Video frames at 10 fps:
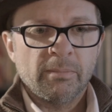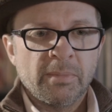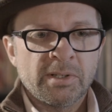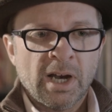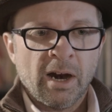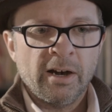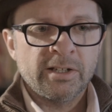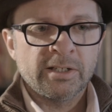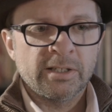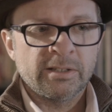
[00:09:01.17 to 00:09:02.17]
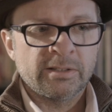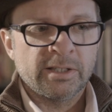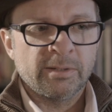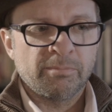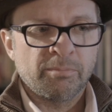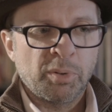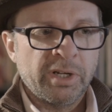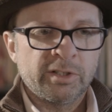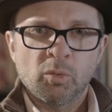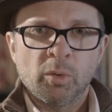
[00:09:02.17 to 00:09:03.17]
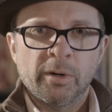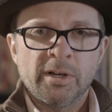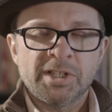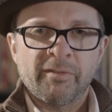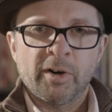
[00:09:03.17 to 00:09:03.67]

It's hard to put into words. I've